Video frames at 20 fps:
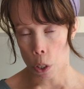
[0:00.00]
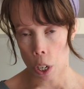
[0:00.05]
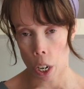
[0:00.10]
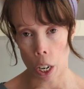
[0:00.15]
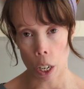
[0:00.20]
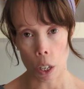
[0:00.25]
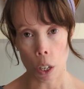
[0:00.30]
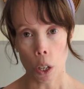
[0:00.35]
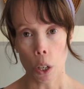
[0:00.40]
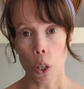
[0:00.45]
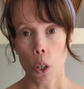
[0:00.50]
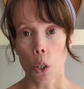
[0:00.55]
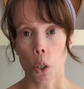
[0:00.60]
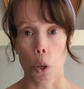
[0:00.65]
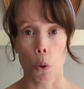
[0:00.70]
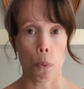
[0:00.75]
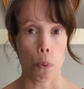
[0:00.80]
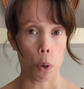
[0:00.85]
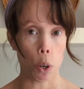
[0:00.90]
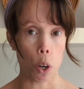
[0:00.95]
routine,
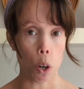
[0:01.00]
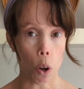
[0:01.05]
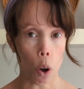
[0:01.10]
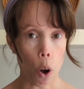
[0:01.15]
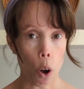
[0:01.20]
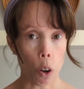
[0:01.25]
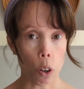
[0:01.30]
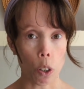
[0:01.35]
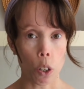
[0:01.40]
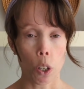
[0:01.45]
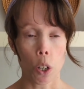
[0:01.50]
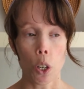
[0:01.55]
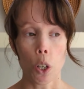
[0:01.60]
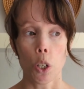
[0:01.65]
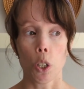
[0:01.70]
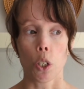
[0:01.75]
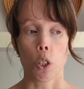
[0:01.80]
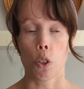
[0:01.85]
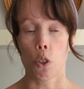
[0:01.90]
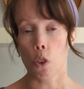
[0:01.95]
you put it on,
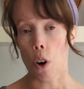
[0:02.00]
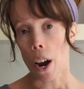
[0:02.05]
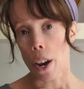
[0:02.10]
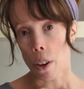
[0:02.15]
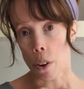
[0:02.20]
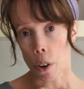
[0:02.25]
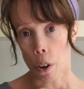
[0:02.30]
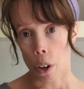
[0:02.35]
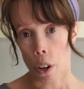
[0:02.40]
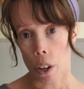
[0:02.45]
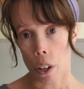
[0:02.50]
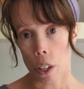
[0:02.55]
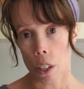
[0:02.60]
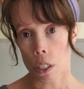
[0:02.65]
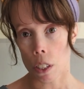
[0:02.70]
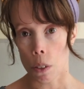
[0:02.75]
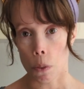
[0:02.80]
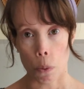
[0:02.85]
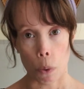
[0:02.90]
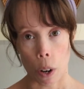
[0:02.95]
you dry your
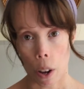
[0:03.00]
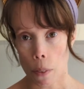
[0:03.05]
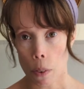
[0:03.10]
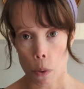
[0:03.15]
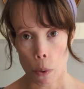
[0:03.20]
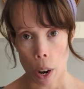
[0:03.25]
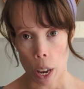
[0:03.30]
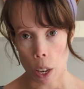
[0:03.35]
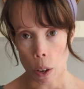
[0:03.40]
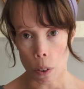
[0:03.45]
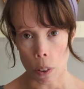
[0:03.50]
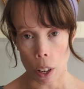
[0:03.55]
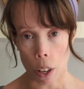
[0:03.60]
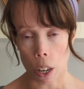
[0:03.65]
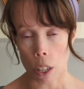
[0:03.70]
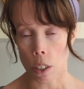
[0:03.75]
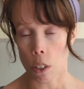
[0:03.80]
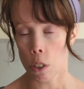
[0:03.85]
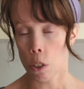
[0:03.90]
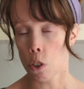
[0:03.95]
curls in whatever way you
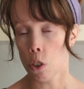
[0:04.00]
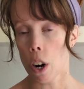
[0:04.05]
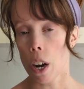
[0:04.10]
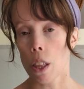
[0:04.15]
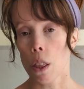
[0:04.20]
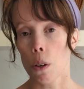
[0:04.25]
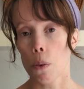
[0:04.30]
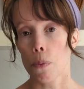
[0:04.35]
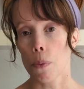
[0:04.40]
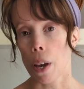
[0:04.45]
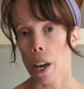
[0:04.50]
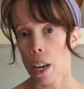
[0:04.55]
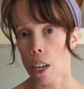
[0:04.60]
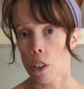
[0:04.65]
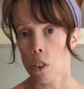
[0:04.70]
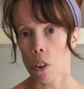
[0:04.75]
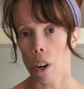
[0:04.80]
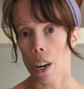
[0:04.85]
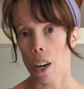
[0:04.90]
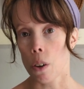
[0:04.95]
like to dry them,
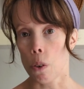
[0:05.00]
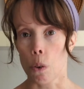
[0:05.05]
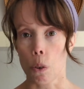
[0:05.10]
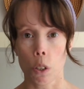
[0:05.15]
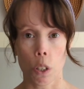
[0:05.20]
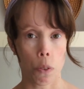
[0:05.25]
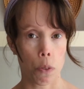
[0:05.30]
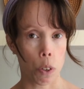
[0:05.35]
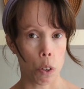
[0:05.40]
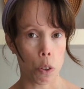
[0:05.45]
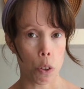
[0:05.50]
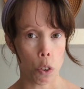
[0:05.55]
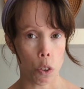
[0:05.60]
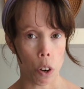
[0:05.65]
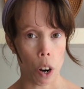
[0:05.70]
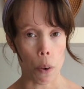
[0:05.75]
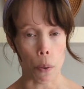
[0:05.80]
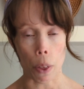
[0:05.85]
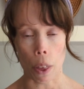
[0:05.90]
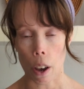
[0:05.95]
air dry or diffuse
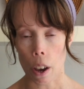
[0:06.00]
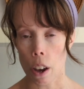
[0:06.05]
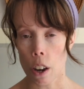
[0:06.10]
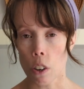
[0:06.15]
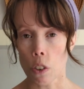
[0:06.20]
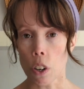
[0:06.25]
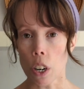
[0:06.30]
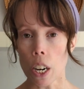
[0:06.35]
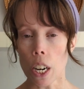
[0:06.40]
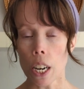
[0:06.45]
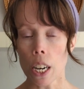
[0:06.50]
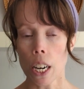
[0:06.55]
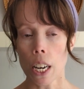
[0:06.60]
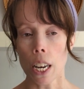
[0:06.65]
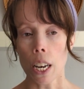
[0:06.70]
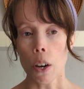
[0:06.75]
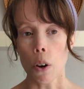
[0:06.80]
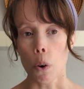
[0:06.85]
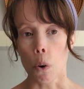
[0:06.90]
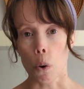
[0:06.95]
dry with a hairdryer,
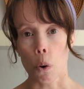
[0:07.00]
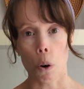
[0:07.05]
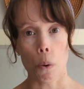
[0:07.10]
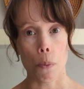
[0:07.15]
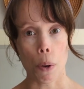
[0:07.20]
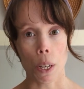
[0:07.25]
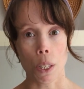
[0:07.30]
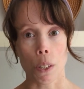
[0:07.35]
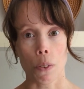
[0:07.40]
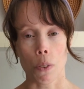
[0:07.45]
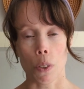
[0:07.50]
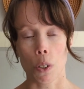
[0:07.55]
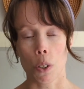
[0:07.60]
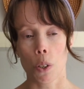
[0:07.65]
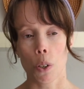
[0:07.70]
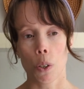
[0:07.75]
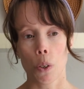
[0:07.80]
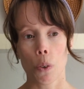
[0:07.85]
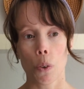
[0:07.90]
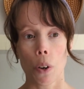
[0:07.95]
or a mix of the
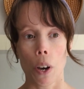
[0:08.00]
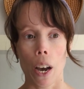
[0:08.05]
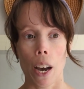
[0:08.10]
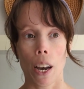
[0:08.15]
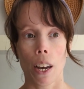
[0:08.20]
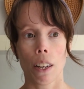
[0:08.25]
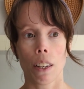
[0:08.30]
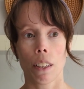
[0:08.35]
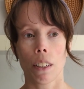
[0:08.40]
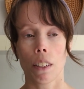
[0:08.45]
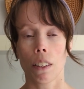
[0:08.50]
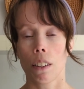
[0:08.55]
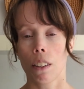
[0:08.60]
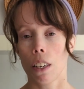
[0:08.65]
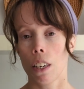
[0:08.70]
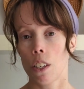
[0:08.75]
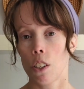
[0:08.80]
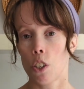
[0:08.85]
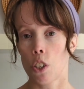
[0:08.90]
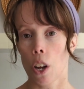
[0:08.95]
two, and
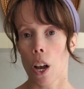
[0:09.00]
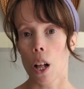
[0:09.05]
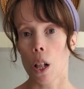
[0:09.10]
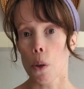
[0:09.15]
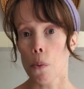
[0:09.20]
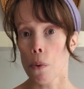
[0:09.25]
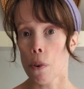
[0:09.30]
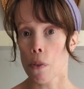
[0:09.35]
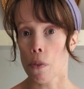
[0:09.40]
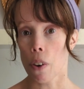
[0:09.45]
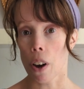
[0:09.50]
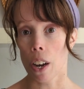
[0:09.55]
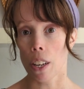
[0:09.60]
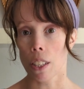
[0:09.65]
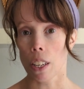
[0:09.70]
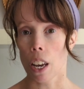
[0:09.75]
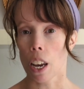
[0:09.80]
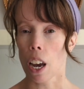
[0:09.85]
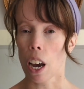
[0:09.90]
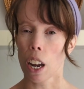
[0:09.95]
the gel
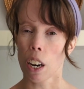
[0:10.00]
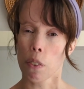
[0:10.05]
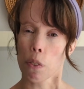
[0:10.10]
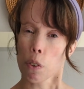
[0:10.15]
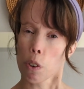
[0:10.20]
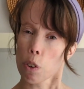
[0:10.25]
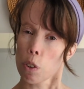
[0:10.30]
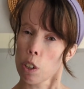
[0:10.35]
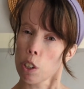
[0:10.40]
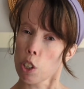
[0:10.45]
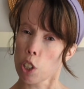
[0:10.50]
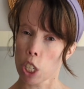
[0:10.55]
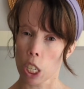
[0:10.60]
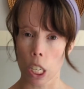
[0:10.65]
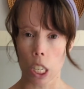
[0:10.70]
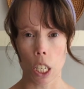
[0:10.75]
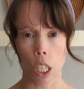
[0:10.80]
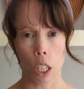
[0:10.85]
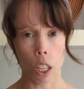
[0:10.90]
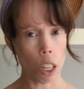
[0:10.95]
provides a kind of
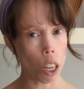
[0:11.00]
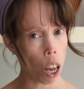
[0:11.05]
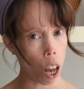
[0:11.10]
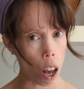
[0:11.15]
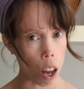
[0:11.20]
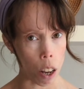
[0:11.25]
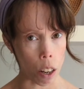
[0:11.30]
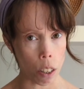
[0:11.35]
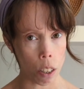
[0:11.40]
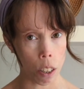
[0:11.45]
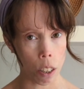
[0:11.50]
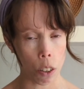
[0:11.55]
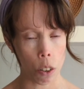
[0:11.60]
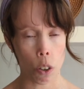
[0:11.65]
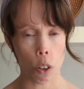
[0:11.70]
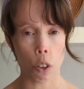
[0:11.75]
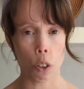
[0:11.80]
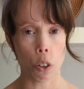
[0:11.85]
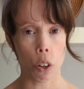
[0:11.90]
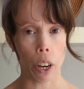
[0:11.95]
crunchy
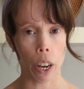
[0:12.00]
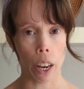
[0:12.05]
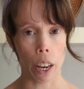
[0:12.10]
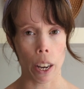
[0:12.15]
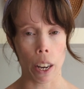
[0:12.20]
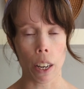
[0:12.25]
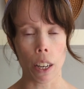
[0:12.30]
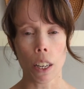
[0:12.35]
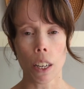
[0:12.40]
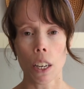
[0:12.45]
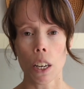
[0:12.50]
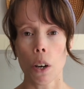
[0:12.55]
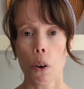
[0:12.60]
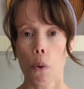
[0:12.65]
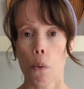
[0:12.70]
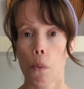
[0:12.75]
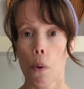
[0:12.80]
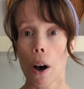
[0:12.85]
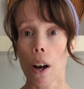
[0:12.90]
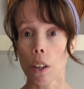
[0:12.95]
cast on your hair
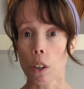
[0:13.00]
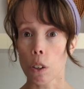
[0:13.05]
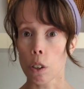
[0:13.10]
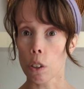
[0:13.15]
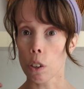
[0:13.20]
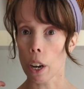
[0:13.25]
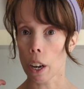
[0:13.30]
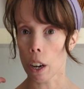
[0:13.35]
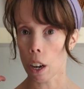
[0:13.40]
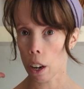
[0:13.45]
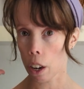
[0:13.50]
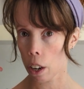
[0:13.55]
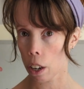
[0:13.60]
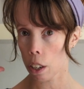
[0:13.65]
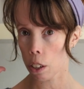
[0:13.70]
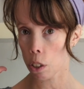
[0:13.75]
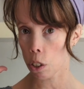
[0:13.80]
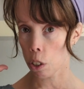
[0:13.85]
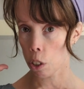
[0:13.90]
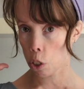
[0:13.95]
while your
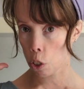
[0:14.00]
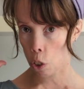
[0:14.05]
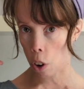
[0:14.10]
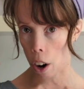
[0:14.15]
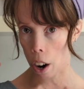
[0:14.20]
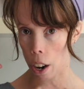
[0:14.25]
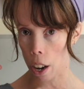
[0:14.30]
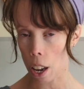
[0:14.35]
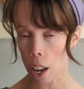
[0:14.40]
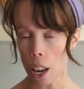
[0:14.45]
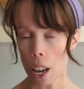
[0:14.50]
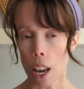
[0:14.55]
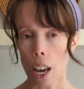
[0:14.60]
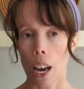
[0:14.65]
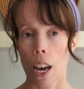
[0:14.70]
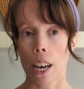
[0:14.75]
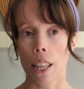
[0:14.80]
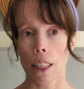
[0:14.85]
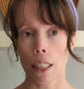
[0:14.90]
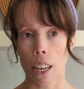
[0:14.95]
curls dry,
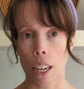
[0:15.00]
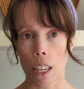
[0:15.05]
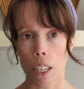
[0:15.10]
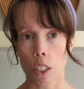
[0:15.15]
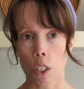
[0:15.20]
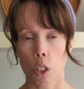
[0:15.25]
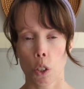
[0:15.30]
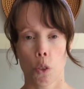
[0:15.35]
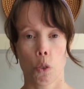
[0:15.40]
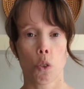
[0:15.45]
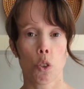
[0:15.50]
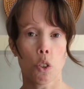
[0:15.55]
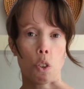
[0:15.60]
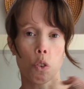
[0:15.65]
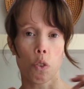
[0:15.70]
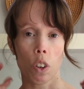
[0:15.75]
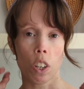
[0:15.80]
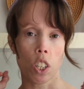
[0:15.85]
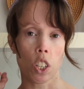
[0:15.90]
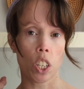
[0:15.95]
and then you
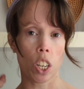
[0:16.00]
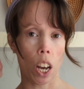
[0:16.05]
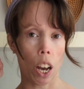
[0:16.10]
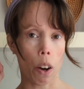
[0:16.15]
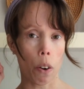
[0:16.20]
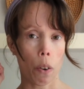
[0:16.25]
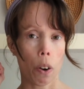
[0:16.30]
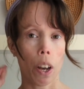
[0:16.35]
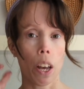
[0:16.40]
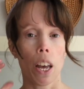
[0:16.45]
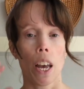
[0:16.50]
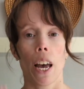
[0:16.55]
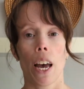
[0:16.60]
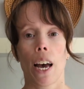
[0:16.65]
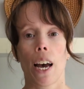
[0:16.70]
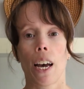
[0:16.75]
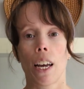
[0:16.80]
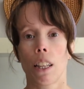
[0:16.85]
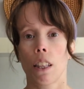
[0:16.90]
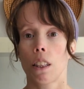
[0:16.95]
scrunch it out,
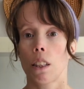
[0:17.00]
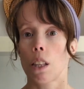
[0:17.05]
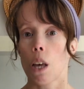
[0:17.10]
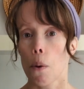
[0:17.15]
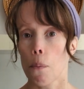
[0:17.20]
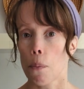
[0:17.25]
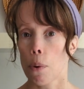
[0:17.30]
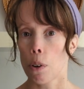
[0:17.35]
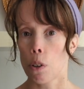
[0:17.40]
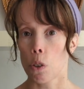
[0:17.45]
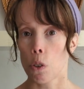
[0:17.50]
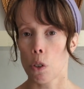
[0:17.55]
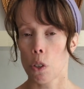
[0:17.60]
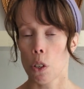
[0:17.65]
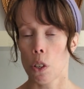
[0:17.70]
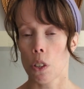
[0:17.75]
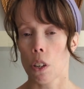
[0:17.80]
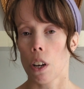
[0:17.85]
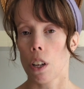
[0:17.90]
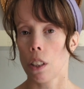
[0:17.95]
and that
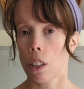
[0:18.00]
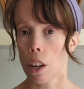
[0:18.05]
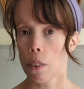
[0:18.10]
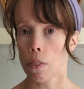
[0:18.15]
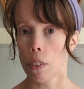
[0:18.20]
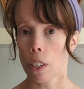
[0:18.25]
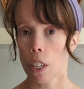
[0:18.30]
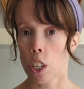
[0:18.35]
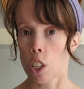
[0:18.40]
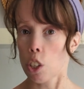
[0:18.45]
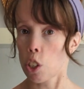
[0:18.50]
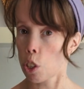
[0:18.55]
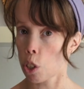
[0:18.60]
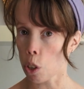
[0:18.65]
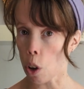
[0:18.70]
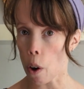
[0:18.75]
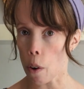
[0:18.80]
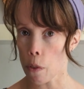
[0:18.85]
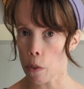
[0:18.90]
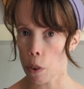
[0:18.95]
produces a lovely,
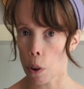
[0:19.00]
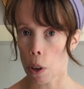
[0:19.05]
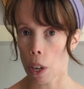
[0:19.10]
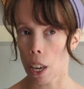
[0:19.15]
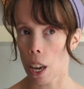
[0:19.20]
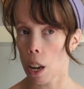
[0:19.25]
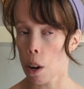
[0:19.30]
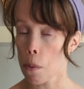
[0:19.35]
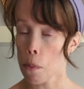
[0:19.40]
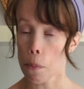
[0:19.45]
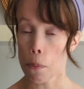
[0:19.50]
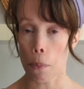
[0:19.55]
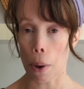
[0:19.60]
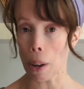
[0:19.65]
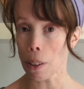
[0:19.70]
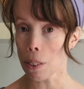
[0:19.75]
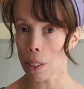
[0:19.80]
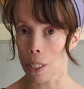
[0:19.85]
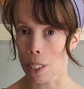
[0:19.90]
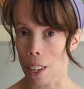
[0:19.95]
soft, yet
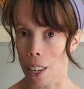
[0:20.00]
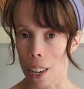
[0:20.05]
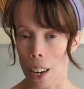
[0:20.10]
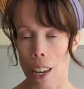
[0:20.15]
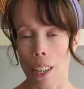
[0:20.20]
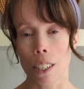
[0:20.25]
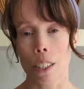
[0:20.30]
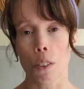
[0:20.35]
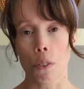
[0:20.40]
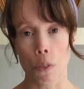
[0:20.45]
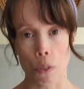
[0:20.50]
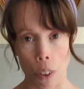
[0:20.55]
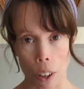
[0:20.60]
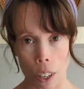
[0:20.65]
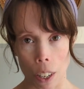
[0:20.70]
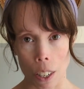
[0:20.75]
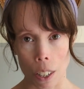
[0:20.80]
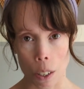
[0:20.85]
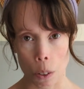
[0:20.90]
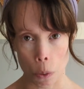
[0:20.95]
bouncy and
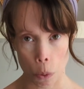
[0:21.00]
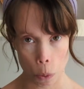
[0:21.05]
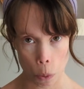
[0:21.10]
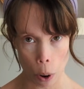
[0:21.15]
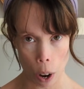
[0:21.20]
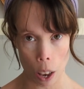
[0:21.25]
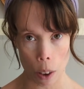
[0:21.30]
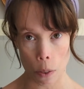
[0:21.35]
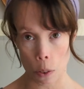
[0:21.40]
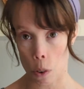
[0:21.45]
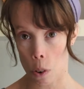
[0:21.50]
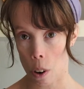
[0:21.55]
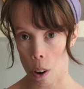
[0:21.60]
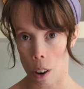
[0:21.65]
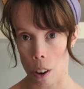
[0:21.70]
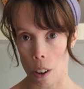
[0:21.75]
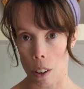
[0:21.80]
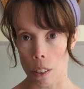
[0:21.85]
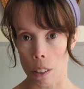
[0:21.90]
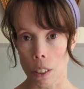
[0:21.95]
defined wave or
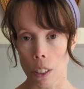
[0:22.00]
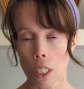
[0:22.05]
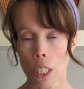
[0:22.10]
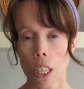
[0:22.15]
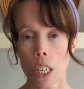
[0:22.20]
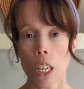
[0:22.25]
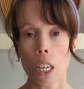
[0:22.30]
curl.